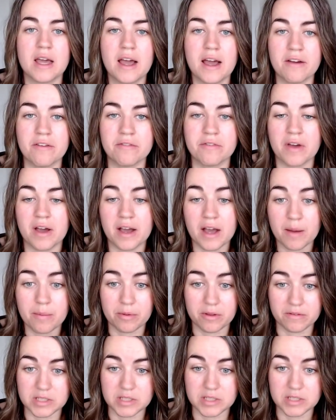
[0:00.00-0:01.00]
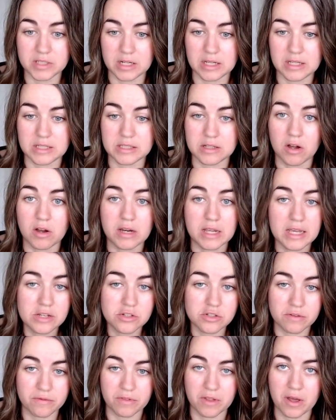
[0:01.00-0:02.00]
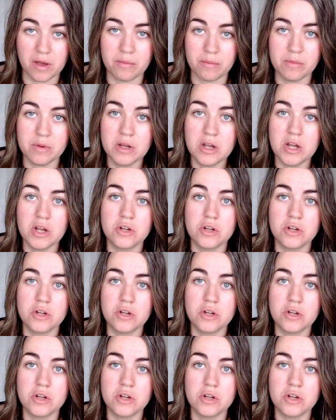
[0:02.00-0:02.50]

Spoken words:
have a couple of studies on each of them